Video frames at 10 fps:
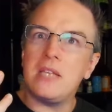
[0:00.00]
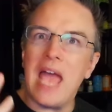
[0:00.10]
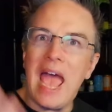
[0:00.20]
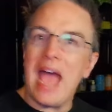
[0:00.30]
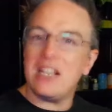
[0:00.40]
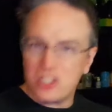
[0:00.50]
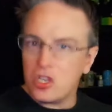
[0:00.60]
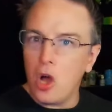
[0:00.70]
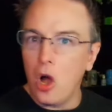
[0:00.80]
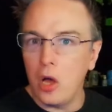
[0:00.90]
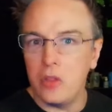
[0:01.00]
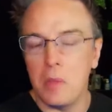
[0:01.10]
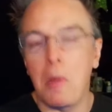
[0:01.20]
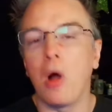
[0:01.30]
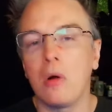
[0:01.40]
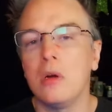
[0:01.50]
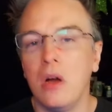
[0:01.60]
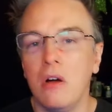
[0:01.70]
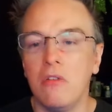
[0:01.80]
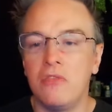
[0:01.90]
task on the part
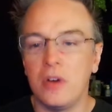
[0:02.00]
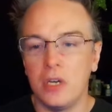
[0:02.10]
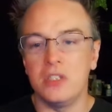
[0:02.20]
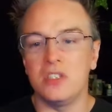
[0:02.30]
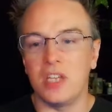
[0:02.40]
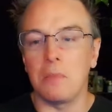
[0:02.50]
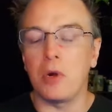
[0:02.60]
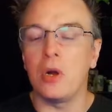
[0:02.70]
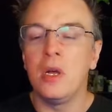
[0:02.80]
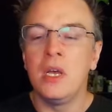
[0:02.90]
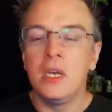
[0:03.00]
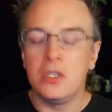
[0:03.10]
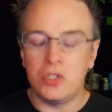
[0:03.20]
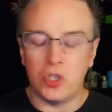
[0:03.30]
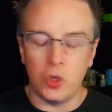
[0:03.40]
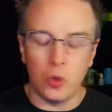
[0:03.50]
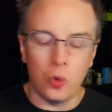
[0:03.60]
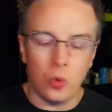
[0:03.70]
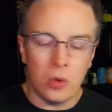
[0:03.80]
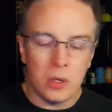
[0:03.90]
of Undecember
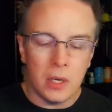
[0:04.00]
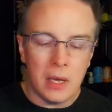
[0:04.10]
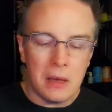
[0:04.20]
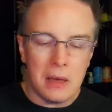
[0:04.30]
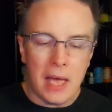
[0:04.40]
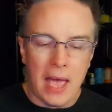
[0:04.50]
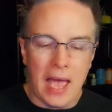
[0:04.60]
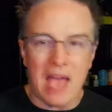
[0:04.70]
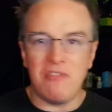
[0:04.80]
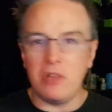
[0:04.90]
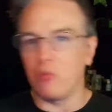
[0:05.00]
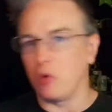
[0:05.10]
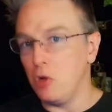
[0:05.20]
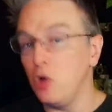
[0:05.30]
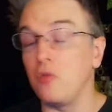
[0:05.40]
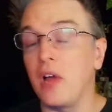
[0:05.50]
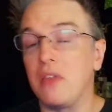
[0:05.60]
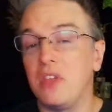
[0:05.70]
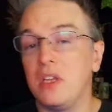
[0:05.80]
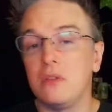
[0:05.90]
to have it removed. I
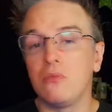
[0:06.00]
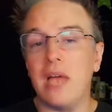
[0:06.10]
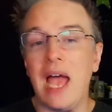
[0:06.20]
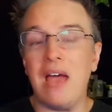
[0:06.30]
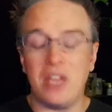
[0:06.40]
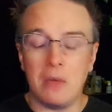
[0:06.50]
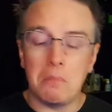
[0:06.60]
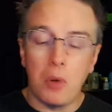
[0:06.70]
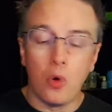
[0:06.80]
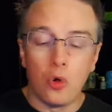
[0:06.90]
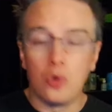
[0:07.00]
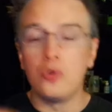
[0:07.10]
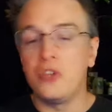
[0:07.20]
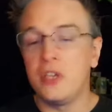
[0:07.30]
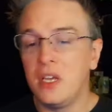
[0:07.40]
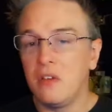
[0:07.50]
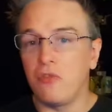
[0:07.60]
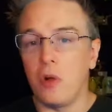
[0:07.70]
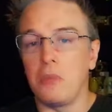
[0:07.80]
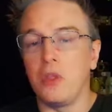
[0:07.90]
think having it pulled
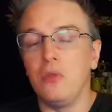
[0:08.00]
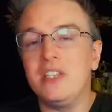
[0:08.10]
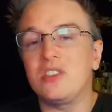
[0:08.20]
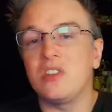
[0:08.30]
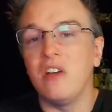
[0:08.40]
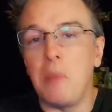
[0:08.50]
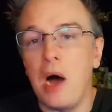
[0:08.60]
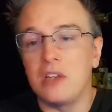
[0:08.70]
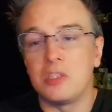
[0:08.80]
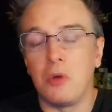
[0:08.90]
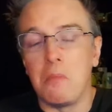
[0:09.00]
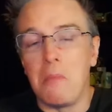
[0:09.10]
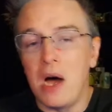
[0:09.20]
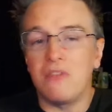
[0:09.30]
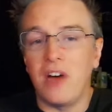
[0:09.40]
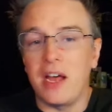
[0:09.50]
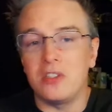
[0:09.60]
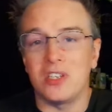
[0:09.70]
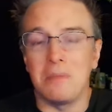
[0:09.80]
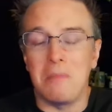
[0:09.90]
from the list of possible
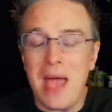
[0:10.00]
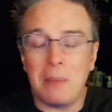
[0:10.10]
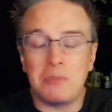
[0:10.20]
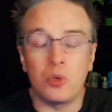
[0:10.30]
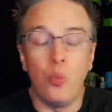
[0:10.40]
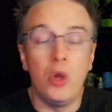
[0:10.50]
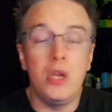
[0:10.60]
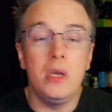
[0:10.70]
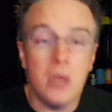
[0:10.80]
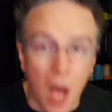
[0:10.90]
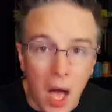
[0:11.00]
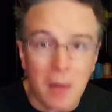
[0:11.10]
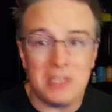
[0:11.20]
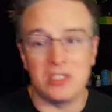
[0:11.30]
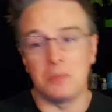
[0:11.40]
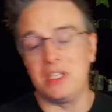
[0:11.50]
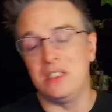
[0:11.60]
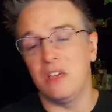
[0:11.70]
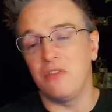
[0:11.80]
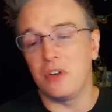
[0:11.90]
modifiers on maps would not be something
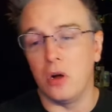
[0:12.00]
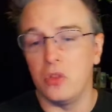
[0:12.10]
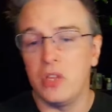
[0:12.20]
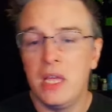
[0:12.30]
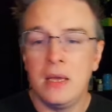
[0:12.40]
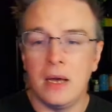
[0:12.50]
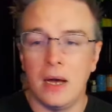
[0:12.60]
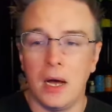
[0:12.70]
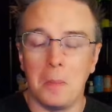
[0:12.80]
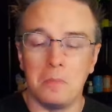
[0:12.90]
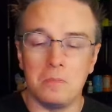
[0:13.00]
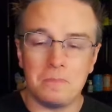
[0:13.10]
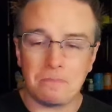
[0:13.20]
difficult. Um,